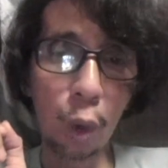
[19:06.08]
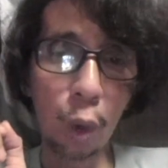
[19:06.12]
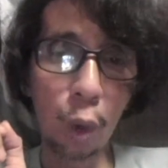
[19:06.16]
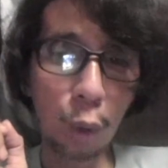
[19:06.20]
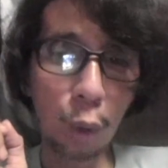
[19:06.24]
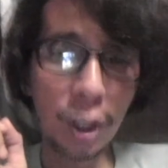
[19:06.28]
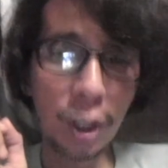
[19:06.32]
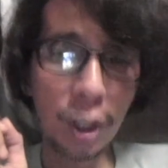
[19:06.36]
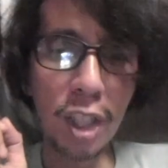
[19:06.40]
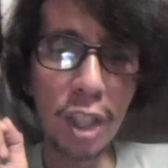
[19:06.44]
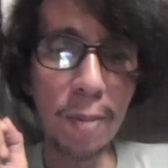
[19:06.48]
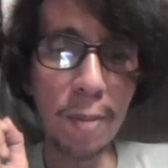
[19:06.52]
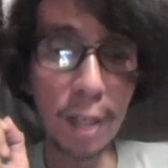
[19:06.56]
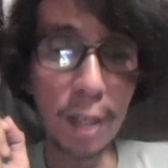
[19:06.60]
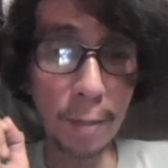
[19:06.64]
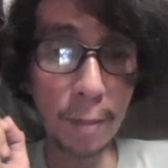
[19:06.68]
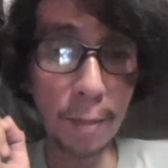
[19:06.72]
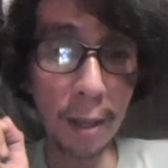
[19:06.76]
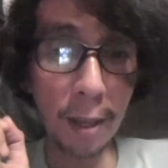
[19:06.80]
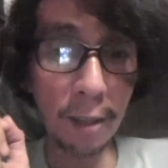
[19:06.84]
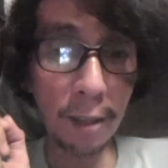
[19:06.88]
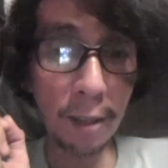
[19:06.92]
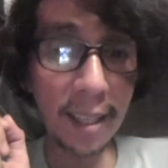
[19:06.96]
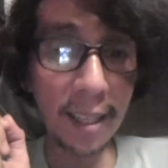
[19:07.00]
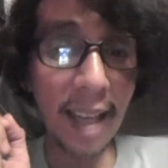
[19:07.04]
Twitch is much
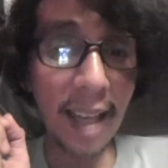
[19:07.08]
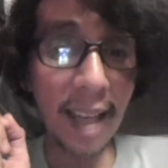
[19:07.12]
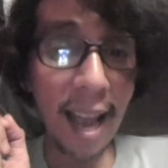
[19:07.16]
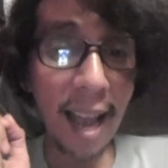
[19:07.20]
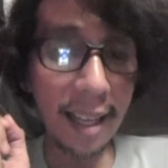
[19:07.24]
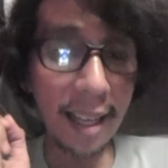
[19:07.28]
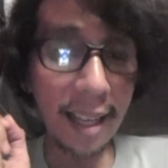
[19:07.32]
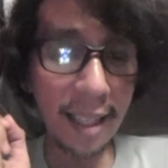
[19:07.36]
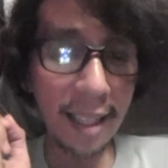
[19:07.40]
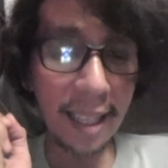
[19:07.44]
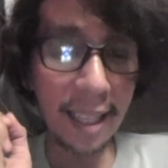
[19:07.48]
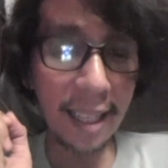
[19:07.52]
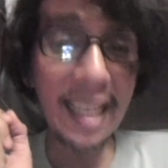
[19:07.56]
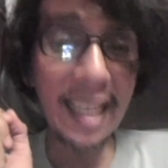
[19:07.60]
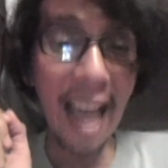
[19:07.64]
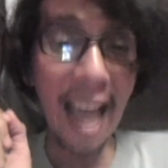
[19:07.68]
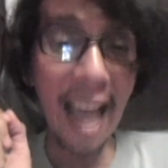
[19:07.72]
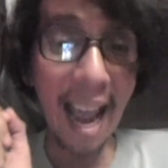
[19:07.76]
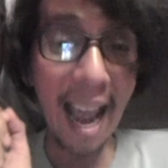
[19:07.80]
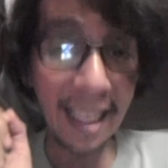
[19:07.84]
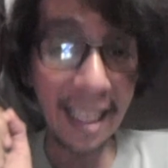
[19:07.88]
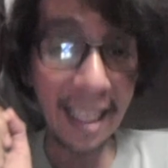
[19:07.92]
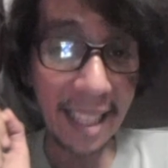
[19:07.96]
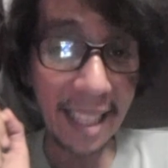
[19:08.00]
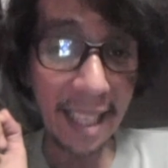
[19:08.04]
better in
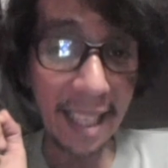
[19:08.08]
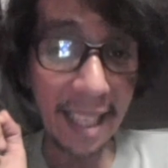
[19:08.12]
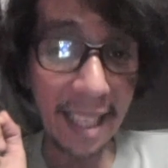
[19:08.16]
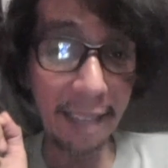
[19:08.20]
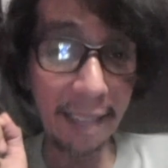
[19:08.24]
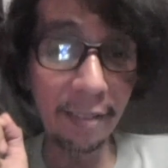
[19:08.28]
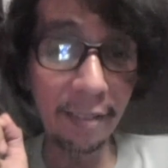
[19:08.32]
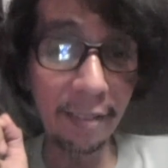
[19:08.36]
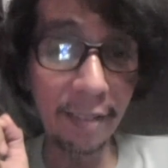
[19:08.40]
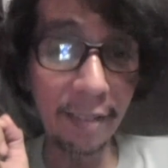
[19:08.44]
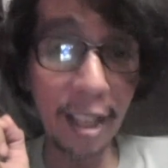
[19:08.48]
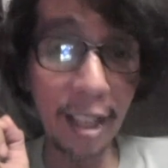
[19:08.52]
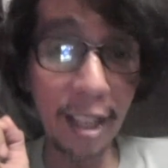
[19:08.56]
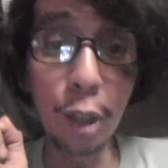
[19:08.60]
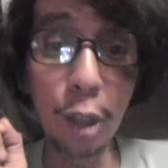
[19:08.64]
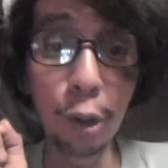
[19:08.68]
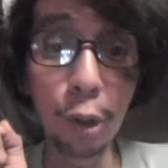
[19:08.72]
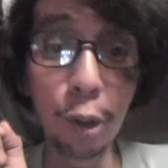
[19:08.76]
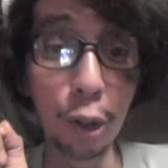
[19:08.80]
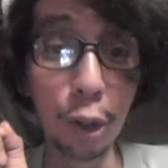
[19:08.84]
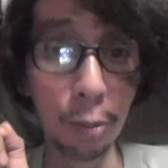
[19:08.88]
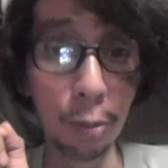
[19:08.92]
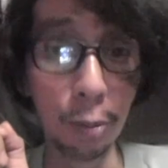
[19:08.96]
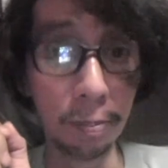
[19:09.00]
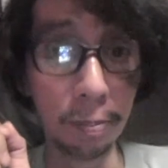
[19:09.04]
handling it than
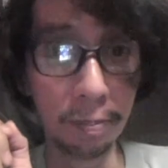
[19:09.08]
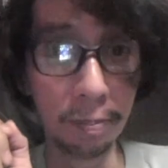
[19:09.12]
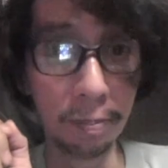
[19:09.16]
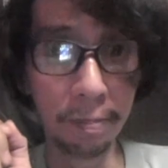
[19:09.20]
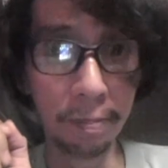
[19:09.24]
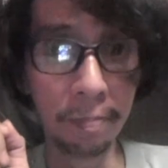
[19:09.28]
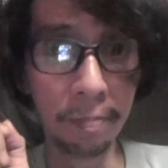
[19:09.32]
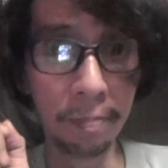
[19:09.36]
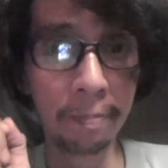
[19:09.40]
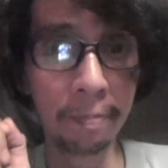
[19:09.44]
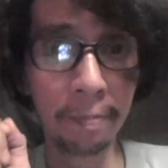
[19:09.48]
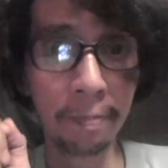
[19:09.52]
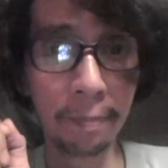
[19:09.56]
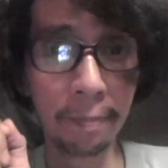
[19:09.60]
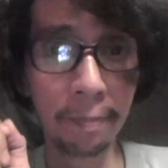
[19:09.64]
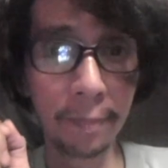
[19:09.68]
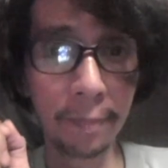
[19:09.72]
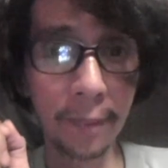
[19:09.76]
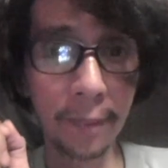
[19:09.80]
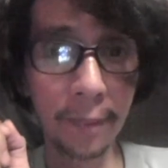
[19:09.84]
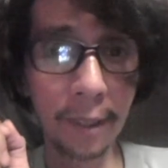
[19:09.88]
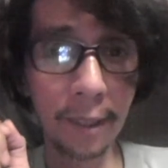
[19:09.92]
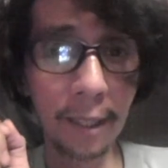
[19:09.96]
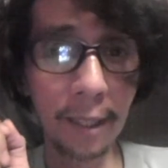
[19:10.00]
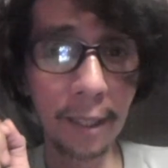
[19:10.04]
YouTube.
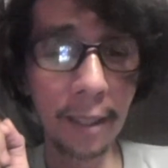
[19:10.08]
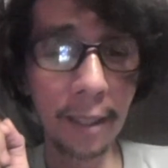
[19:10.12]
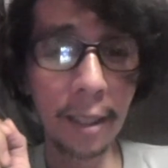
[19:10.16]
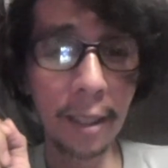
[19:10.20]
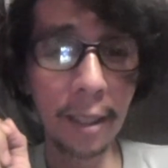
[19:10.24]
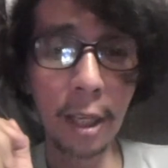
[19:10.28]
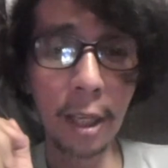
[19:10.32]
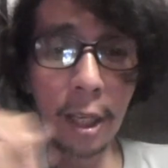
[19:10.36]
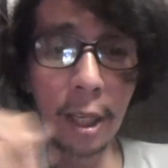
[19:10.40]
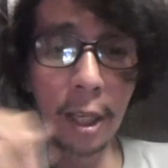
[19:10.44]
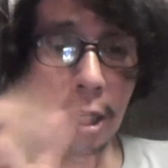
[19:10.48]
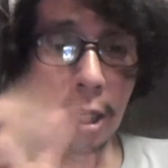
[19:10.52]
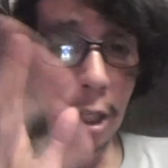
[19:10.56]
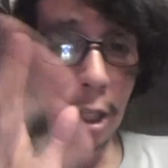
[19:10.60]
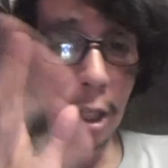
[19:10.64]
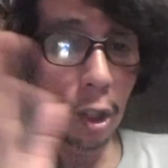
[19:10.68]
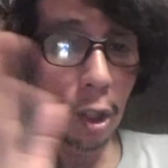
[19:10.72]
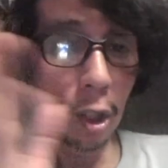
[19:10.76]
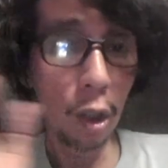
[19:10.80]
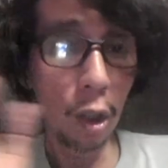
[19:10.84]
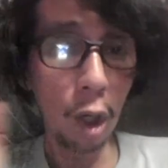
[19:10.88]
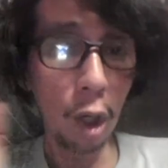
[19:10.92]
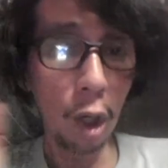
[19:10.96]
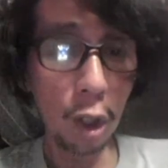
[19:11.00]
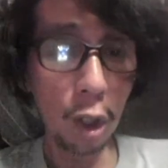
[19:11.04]
Okay,
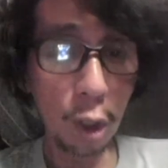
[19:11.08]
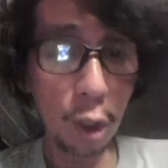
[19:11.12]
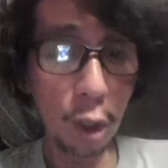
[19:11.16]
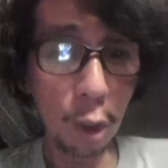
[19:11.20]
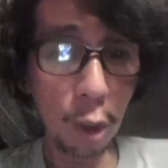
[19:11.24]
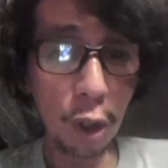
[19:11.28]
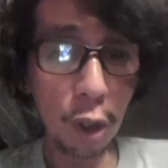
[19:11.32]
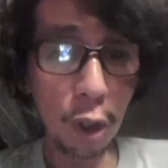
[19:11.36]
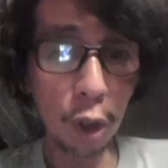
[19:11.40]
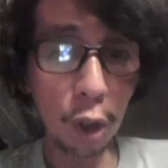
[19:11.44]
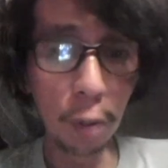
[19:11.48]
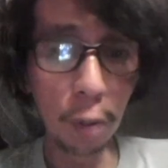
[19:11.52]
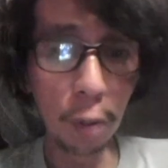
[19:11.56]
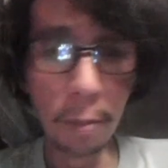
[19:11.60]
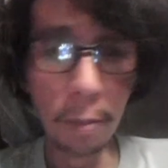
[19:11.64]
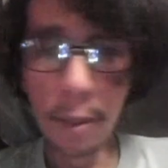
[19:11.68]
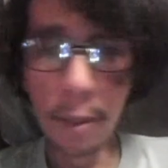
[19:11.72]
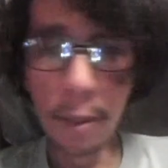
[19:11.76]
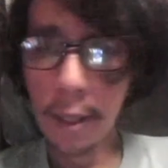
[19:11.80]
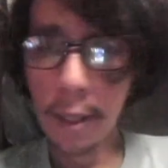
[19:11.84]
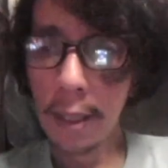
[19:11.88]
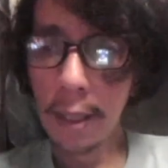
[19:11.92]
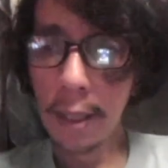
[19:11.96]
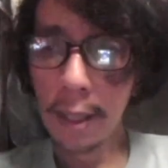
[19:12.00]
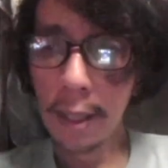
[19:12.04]
on
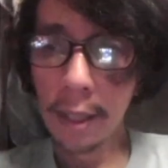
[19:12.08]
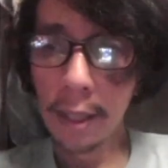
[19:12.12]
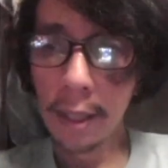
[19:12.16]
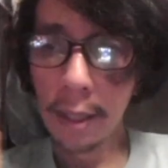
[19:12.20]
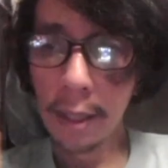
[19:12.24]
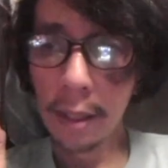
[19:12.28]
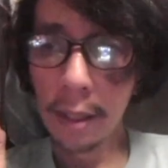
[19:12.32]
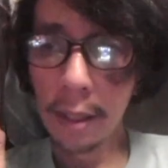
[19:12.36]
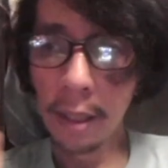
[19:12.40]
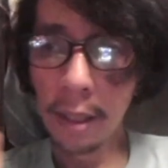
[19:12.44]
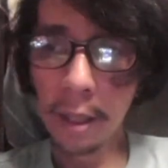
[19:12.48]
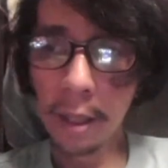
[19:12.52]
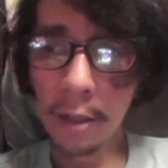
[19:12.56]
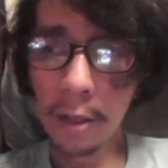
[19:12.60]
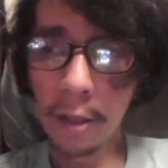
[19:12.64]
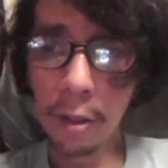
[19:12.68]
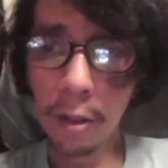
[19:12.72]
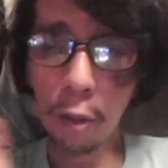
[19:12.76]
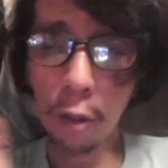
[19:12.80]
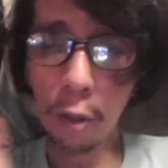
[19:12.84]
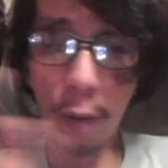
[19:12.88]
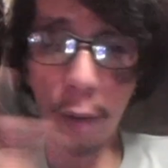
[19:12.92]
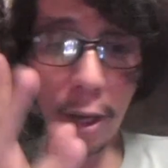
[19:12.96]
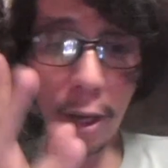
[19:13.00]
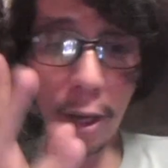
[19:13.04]
YouTube,
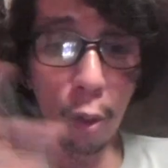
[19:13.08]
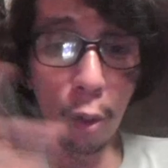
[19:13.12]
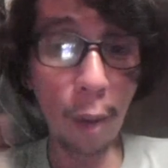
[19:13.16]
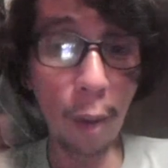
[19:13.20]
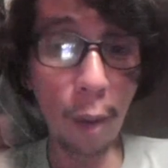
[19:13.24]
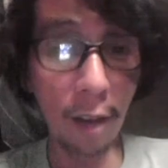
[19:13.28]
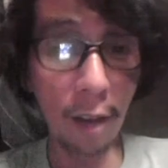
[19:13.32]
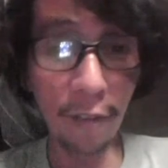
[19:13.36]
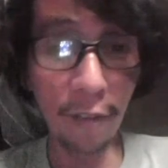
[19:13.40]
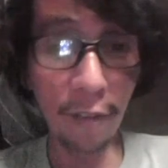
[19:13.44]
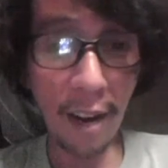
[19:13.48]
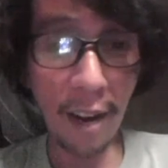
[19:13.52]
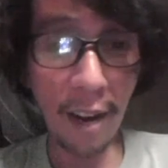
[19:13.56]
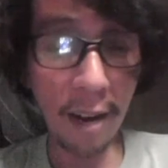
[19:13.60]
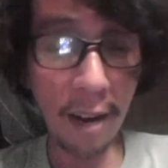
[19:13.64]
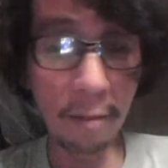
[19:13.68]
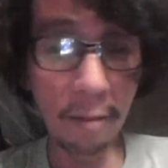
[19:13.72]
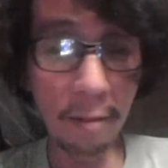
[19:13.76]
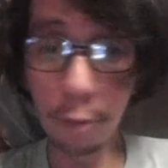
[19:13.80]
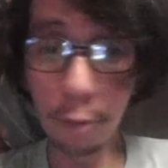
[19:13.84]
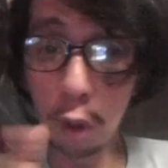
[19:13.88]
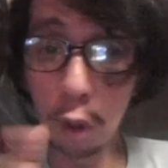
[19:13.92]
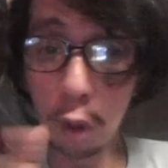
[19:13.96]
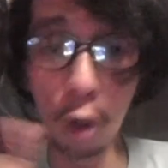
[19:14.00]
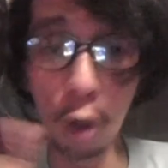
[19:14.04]
creator
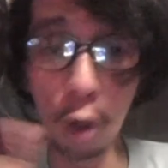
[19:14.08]
welfare